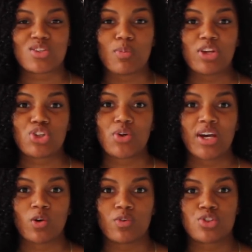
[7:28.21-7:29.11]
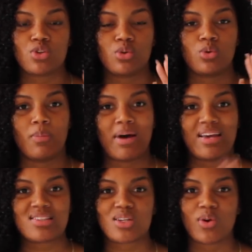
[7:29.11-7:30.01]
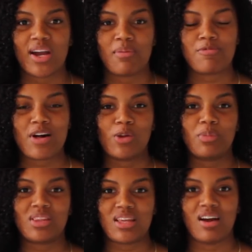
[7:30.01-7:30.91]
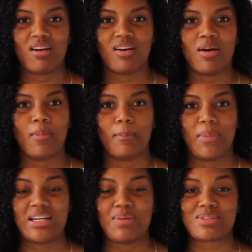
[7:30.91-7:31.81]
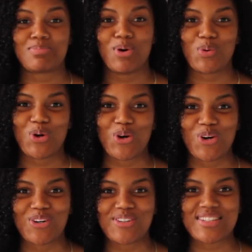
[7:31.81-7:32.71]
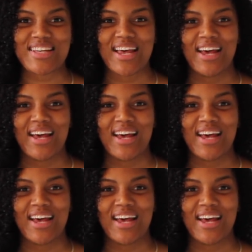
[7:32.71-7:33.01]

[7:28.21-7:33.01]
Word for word: So make sure you head over to my Instagram, follow me there. My name is Mo Curls.